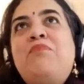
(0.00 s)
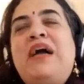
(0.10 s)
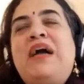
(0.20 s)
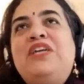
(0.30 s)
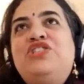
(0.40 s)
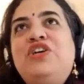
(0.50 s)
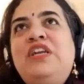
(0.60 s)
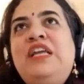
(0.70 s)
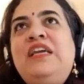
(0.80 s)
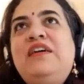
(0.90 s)
My
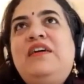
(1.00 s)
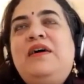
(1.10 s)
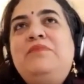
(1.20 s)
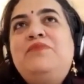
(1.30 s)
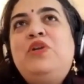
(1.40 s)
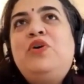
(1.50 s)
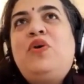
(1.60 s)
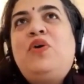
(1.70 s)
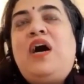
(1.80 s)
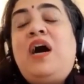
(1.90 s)
journey,
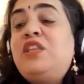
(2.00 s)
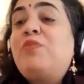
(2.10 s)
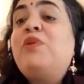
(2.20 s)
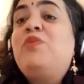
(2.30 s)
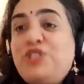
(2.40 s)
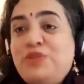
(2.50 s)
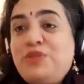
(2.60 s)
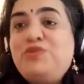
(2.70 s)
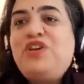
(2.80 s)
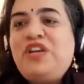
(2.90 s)
entrepreneurship
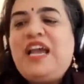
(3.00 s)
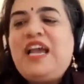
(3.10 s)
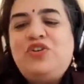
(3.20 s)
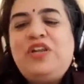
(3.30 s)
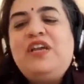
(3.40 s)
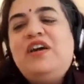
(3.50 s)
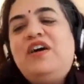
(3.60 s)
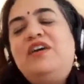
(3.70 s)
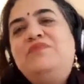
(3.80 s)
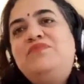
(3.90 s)
journey actually
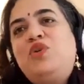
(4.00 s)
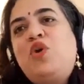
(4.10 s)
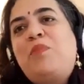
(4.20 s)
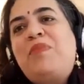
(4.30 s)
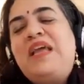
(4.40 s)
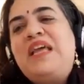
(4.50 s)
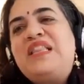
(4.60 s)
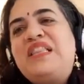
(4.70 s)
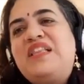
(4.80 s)
took place.